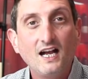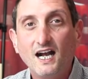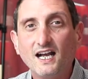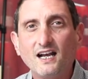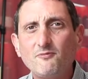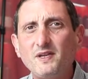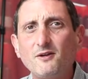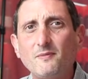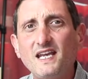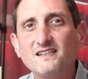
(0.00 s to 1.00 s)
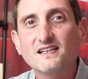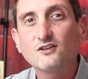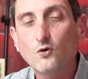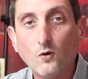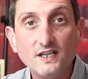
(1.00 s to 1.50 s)
I have been amazed
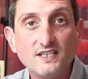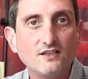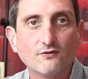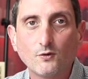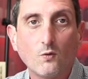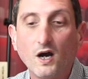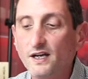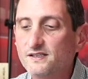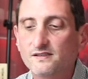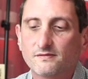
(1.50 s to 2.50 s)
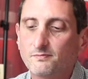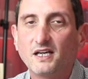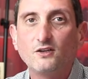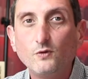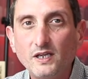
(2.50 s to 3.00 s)
at the quality of the wines
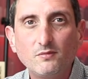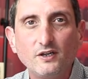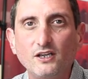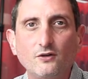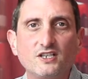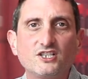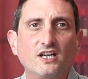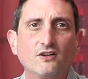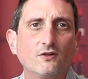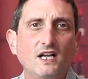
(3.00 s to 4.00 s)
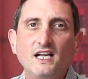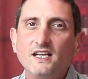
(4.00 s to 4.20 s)
by Louis Bouillot in general.